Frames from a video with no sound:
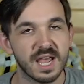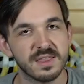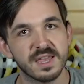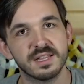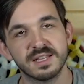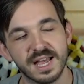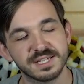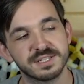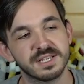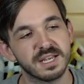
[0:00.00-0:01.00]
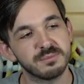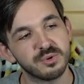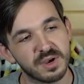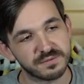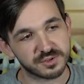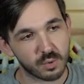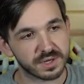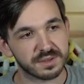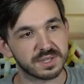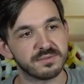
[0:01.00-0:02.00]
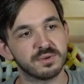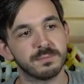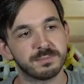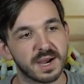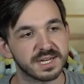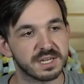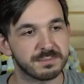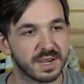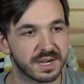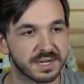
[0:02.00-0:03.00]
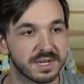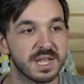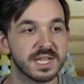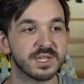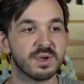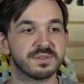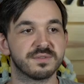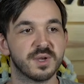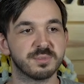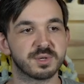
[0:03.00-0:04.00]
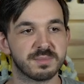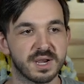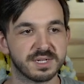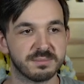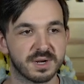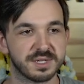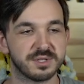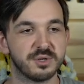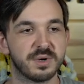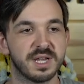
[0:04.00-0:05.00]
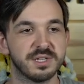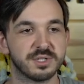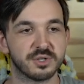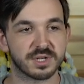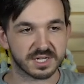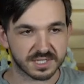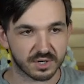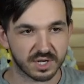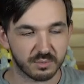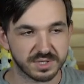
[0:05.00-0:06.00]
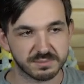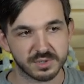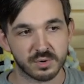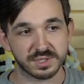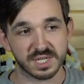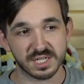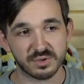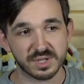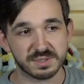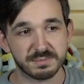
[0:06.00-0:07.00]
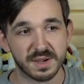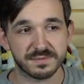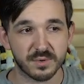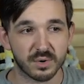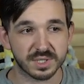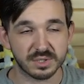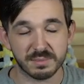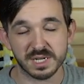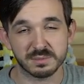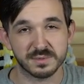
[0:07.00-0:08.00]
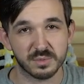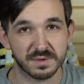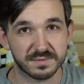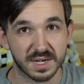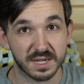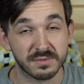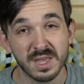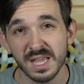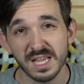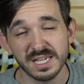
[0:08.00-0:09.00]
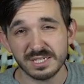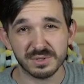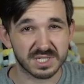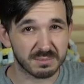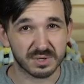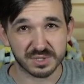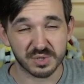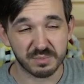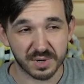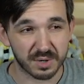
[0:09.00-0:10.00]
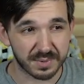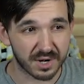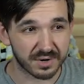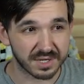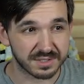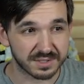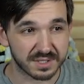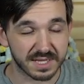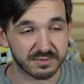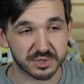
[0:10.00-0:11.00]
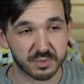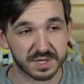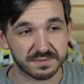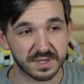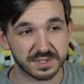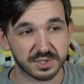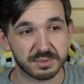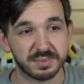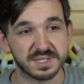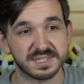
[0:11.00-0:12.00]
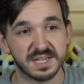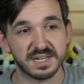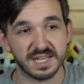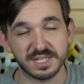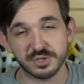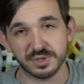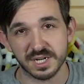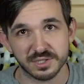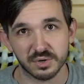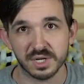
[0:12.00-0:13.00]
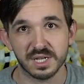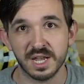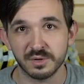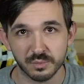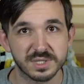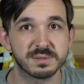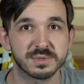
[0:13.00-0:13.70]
And then last, you have 20th level, Body and Mind. You have developed your mind and body to new heights. Your dexterity and wisdom scores increased by 4 to a maximum of 25. So it's similar to Barbarian's level 20 feature, but instead it's your dexterity and wisdom